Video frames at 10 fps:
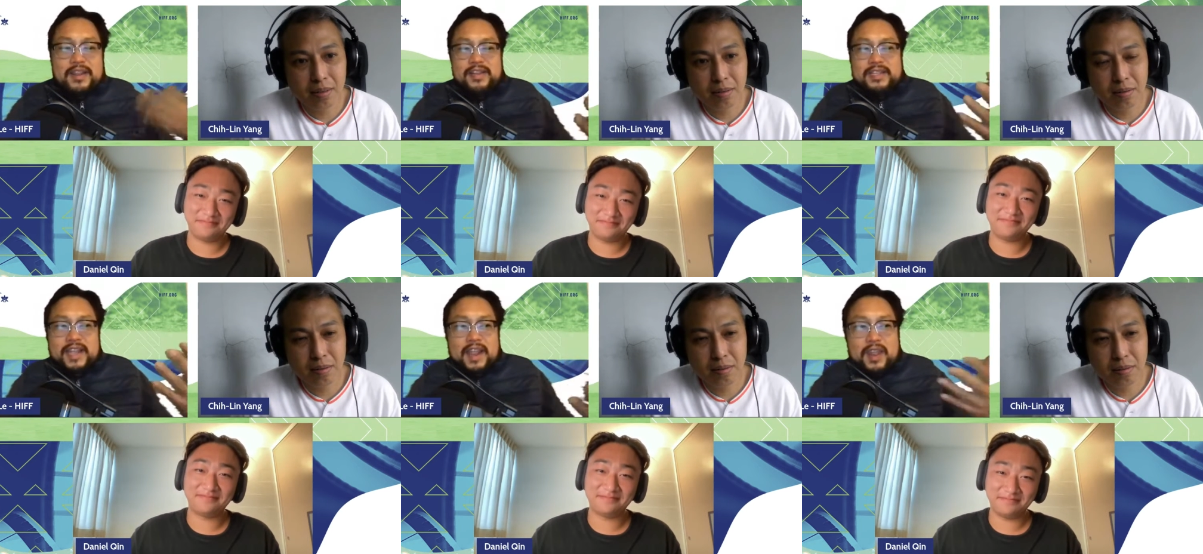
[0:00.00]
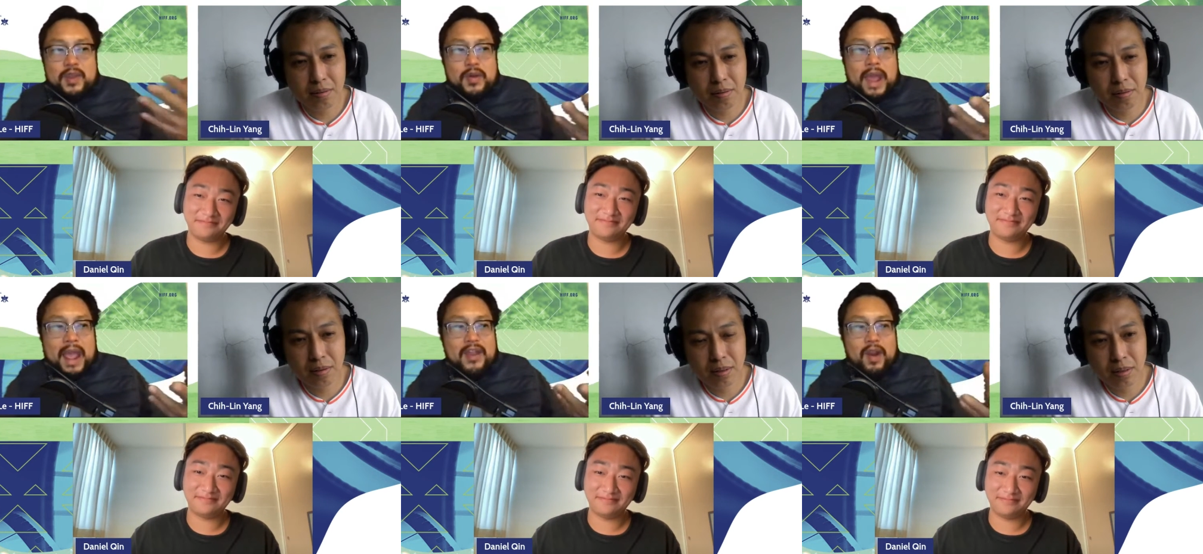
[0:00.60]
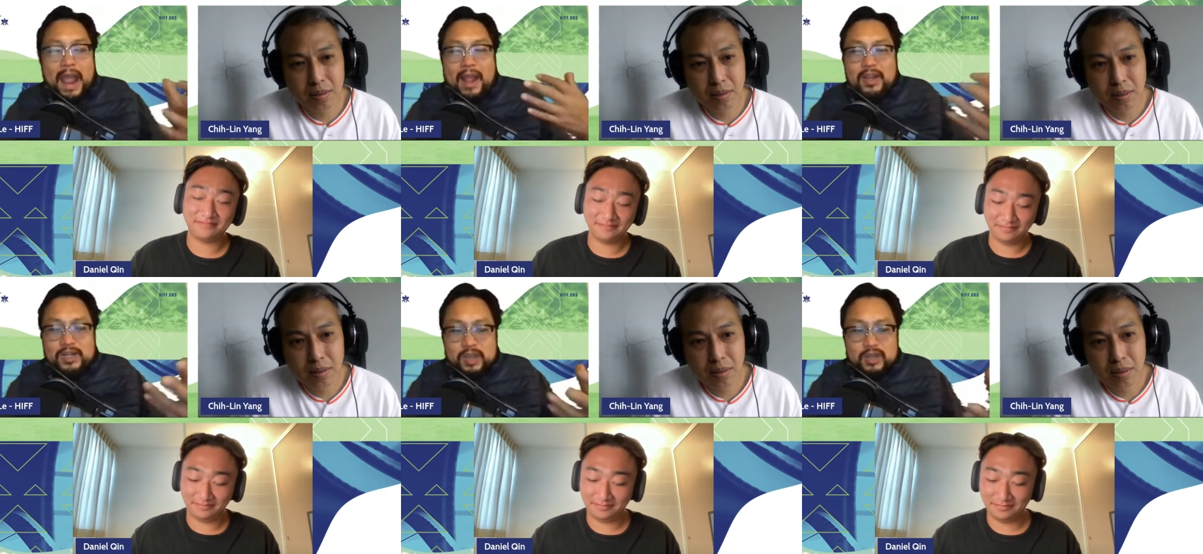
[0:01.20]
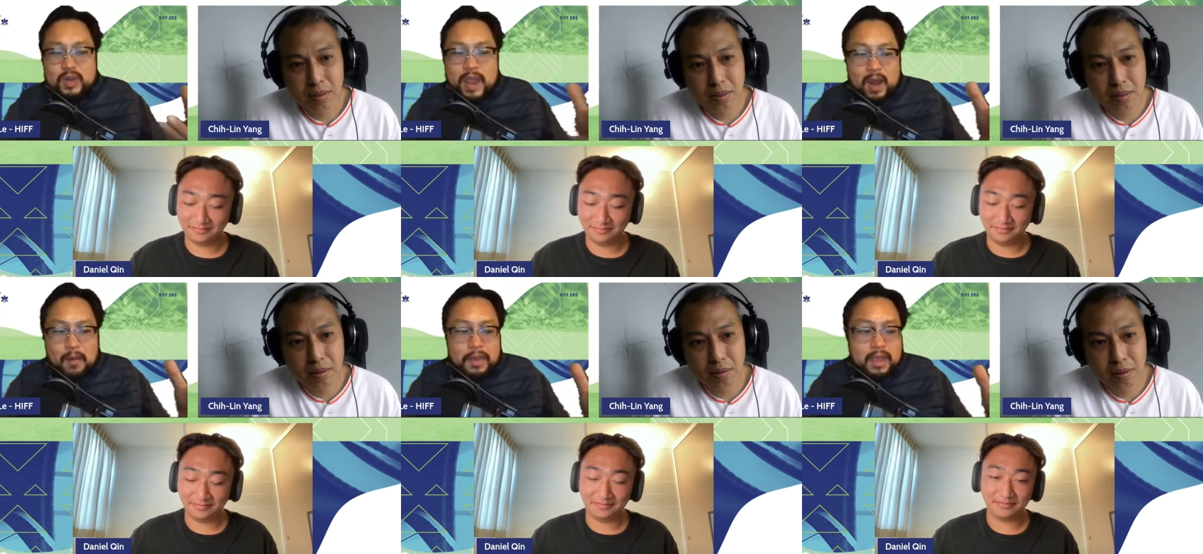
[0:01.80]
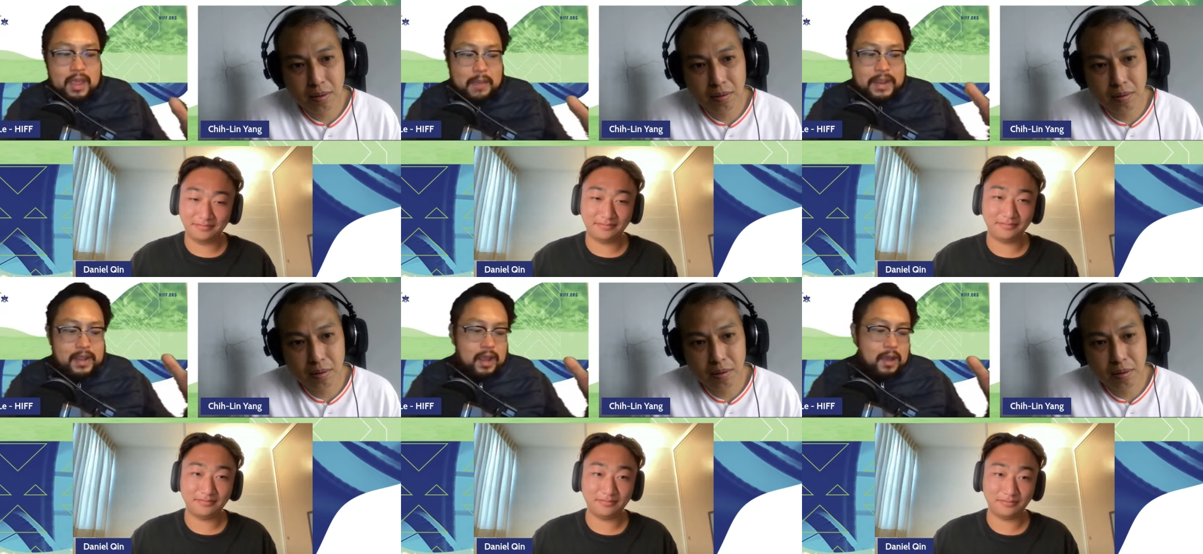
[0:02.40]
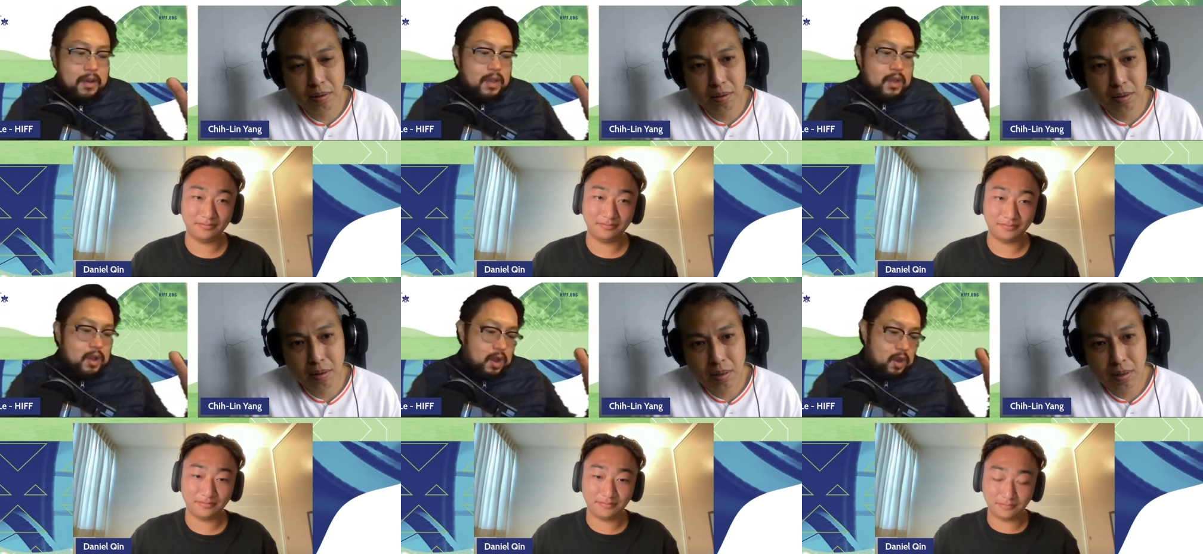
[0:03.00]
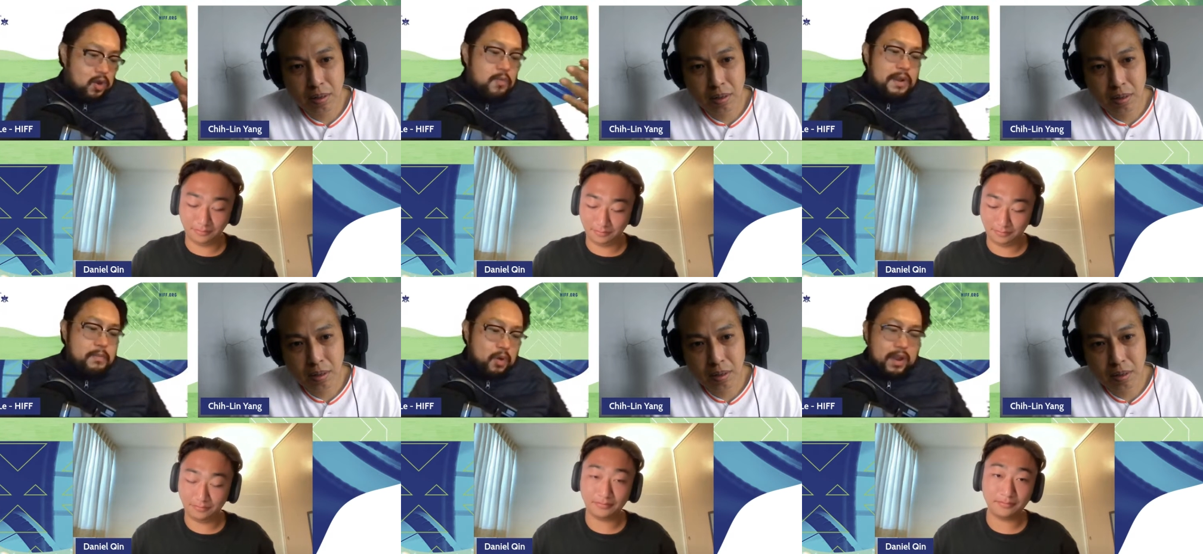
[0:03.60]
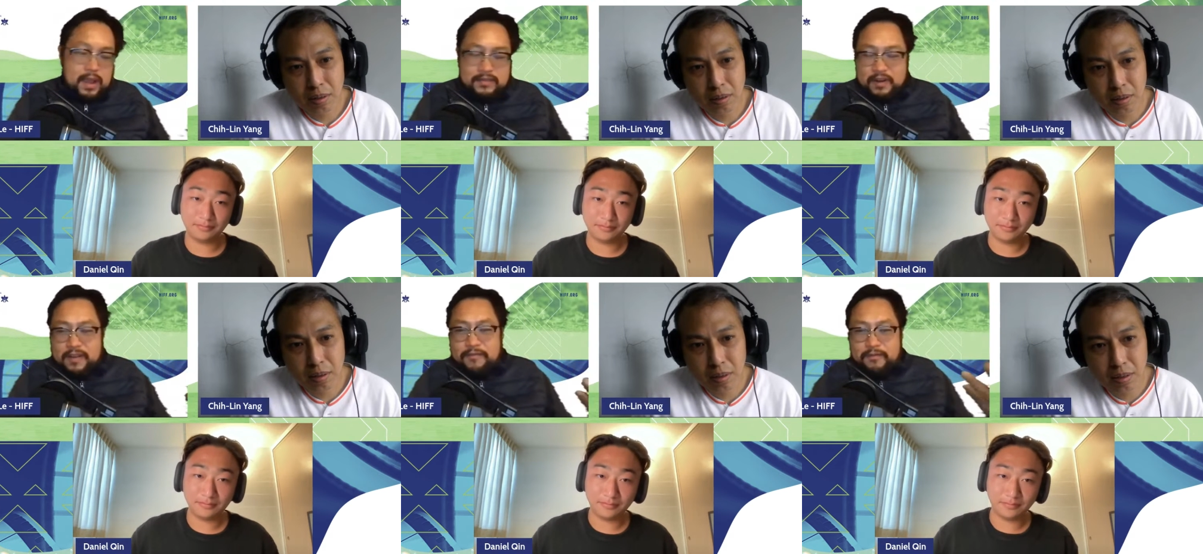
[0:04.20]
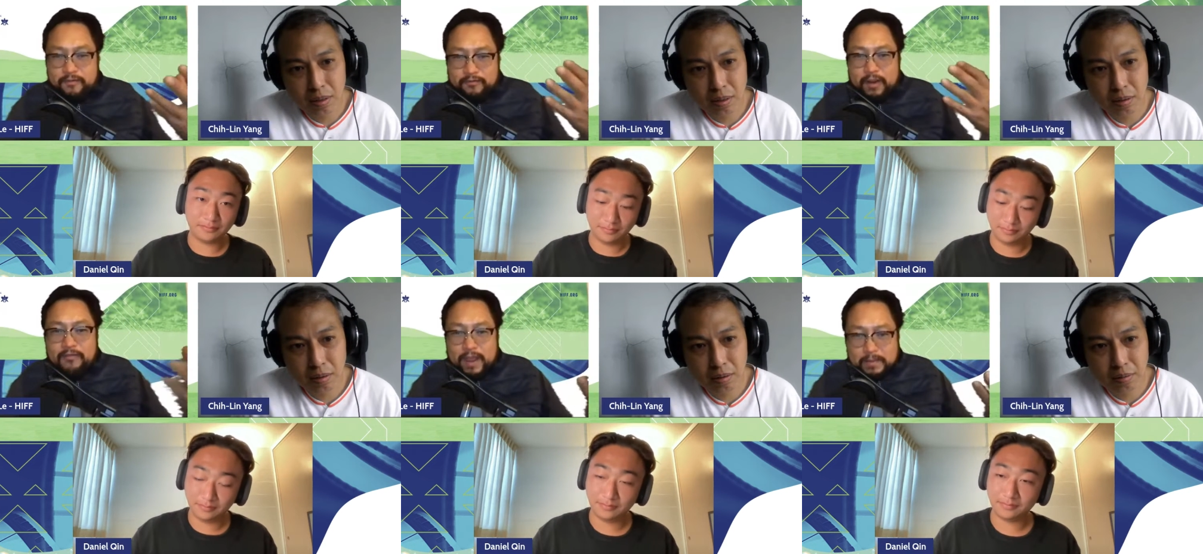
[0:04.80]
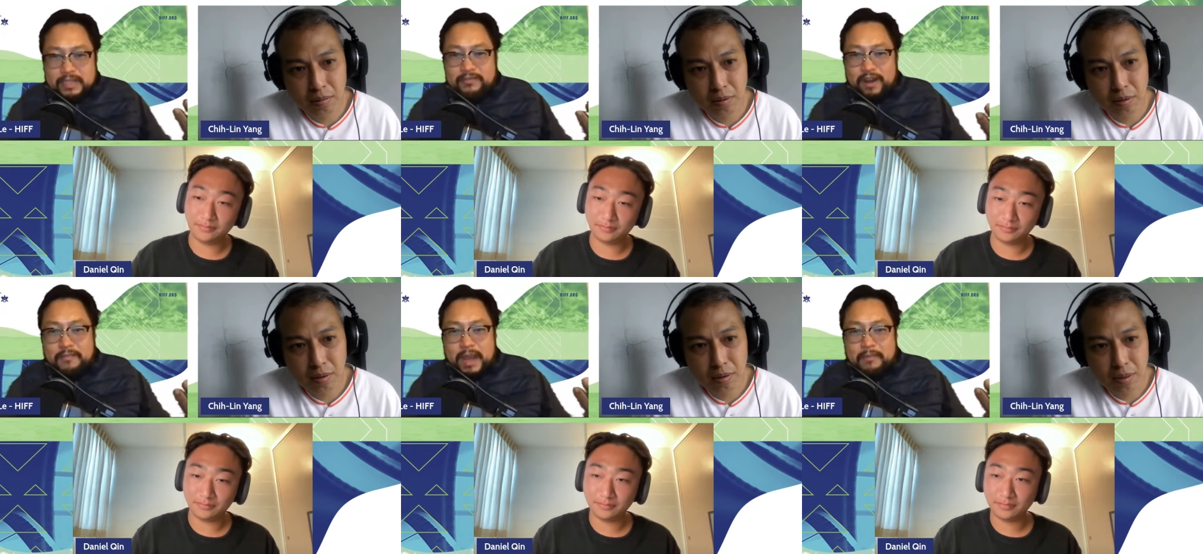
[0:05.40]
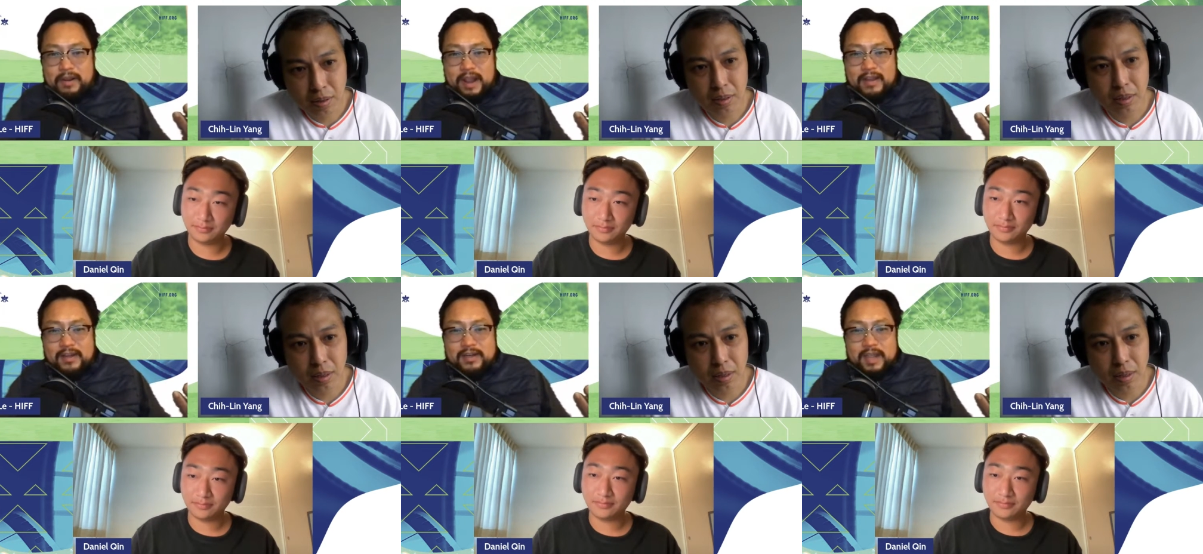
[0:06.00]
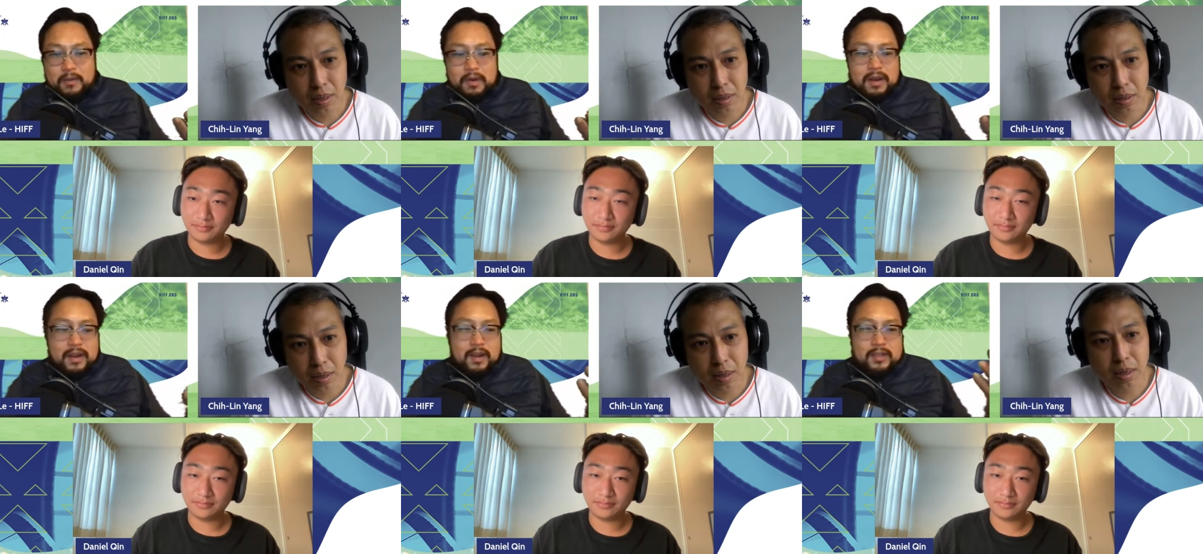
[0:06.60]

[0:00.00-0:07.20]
Speaker 1: you, you said that you had your actors also help. I mean, uh, uh, Umin Boya is very very famous, very popular actor in Taiwan, and uh,